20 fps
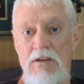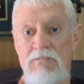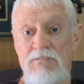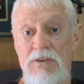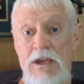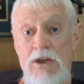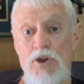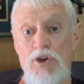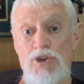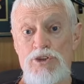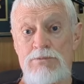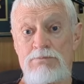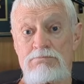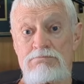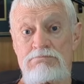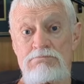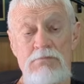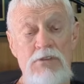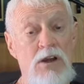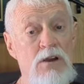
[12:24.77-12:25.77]
Fingers,
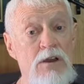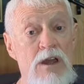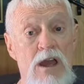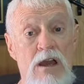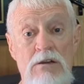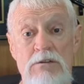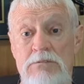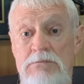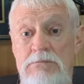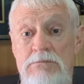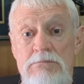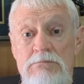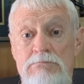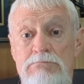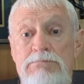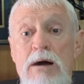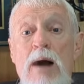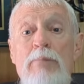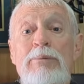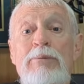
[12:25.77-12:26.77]
oh yeah,
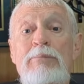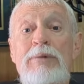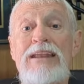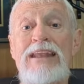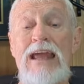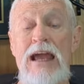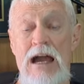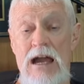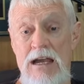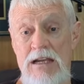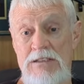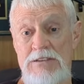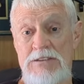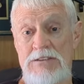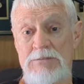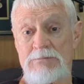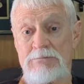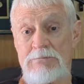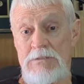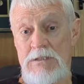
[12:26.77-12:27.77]
pop them in the eyes.
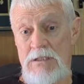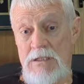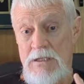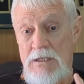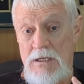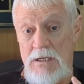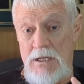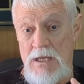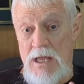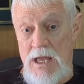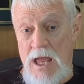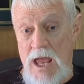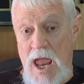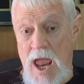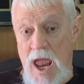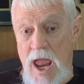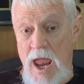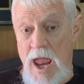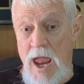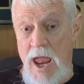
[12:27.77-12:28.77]

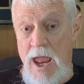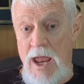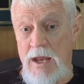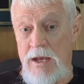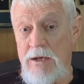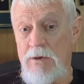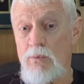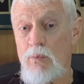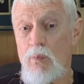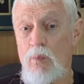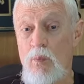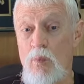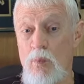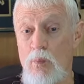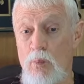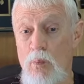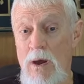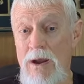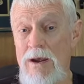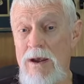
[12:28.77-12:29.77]
And
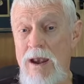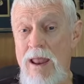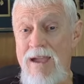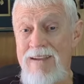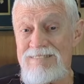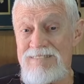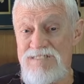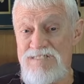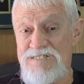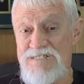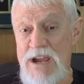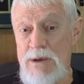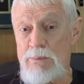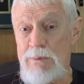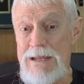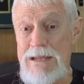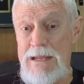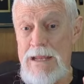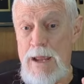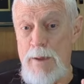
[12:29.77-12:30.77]
one
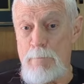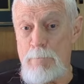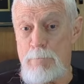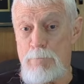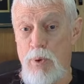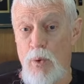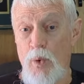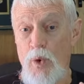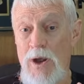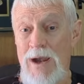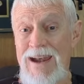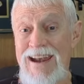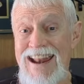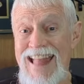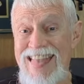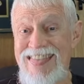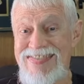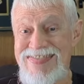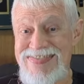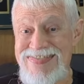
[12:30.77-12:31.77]
very important
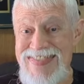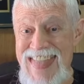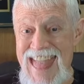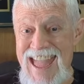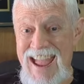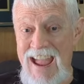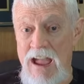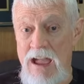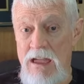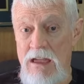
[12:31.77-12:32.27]
thing,